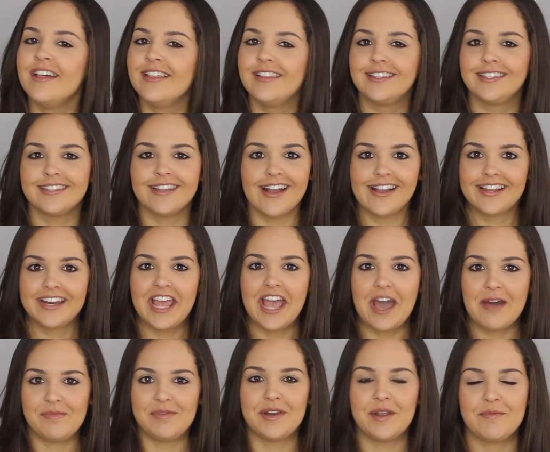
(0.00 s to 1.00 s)
It's not gonna
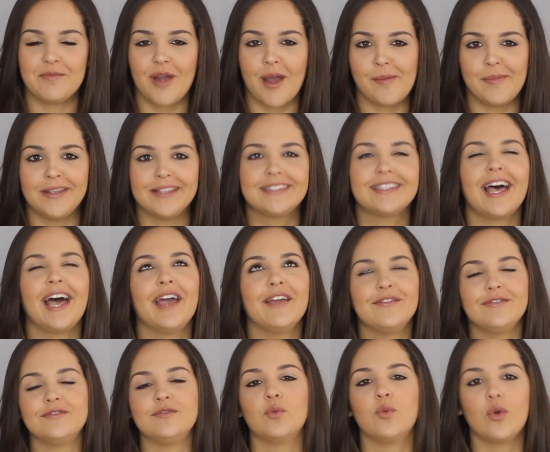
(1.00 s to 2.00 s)
happen, I promise.
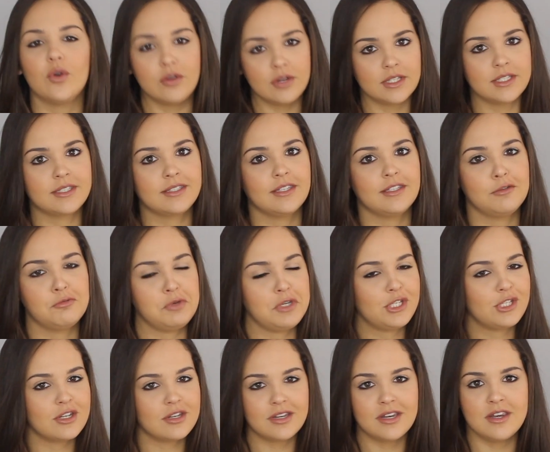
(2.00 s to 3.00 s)
I've worn this to the
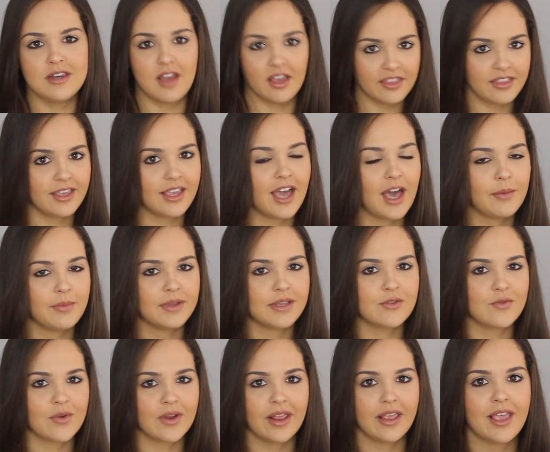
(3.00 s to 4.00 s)
beach and nothing
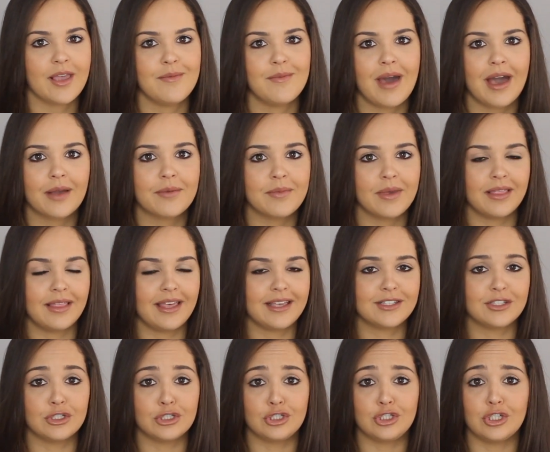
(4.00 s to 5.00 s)
happened. When I came back, my
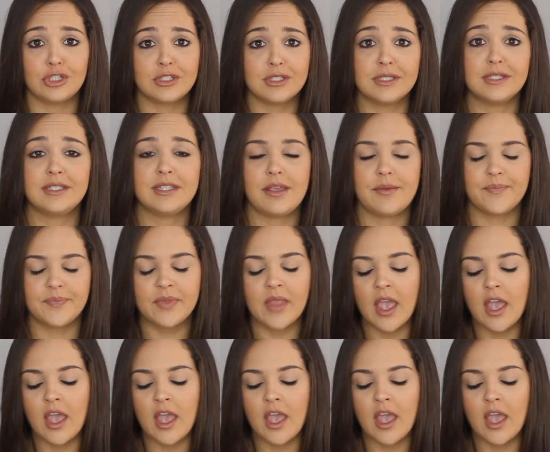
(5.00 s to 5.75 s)
legs looked just the same.